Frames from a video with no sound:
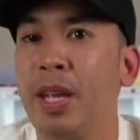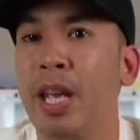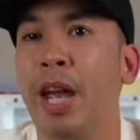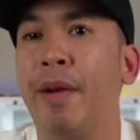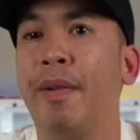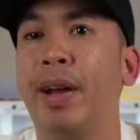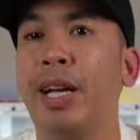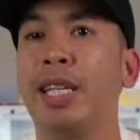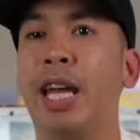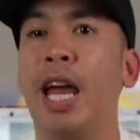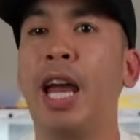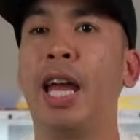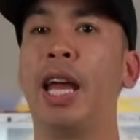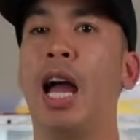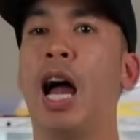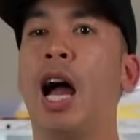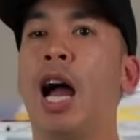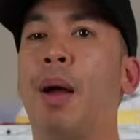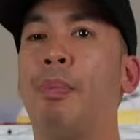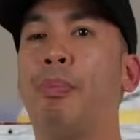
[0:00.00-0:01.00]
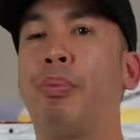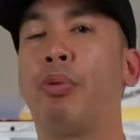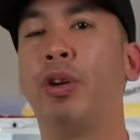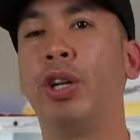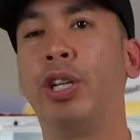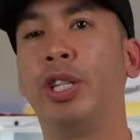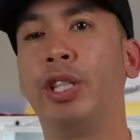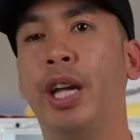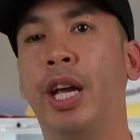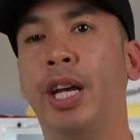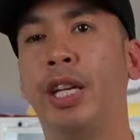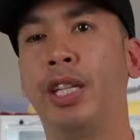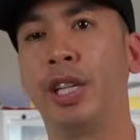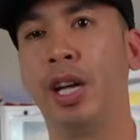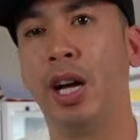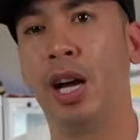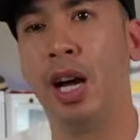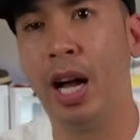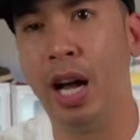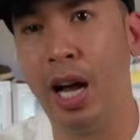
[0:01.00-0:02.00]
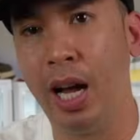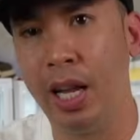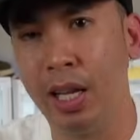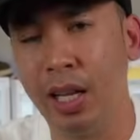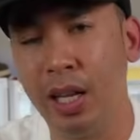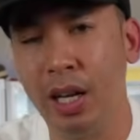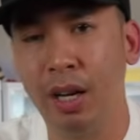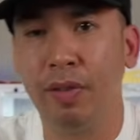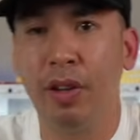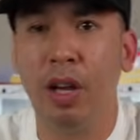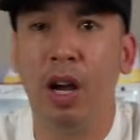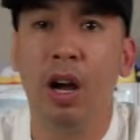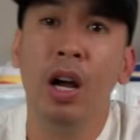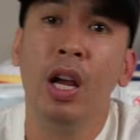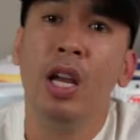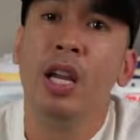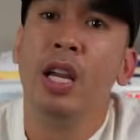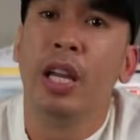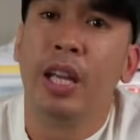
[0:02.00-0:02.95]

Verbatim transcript: Anyway, guys, hey, I appreciate y'all. I love y'all.